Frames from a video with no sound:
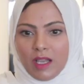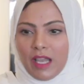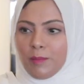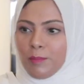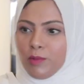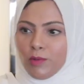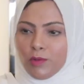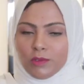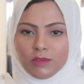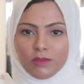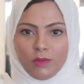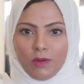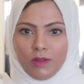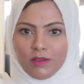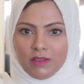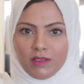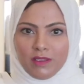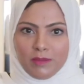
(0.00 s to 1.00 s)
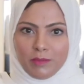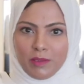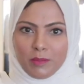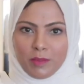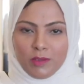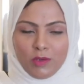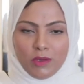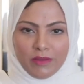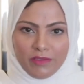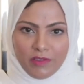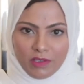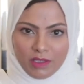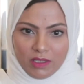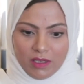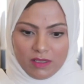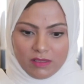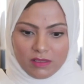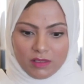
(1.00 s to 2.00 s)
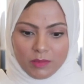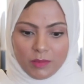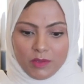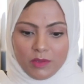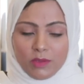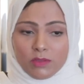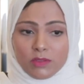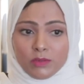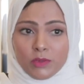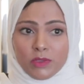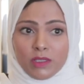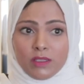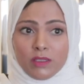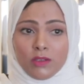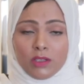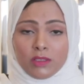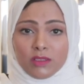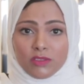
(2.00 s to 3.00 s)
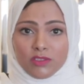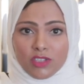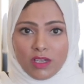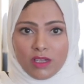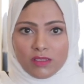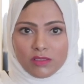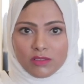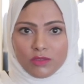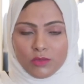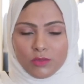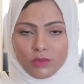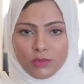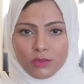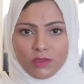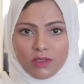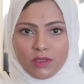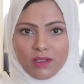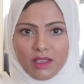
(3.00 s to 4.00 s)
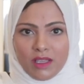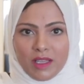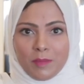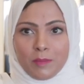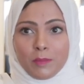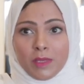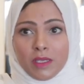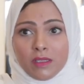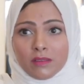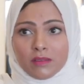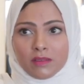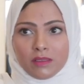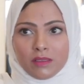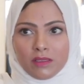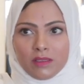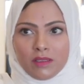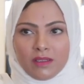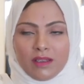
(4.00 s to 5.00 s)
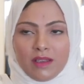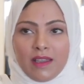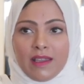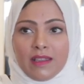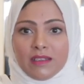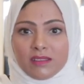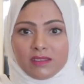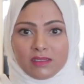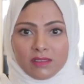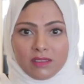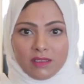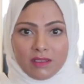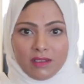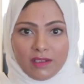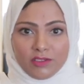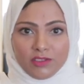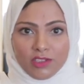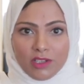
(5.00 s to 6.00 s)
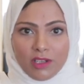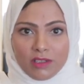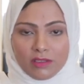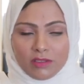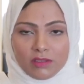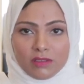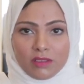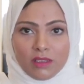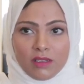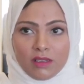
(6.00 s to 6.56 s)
I applaud all the people who have organized it because we got a chance to meet A-list lecturers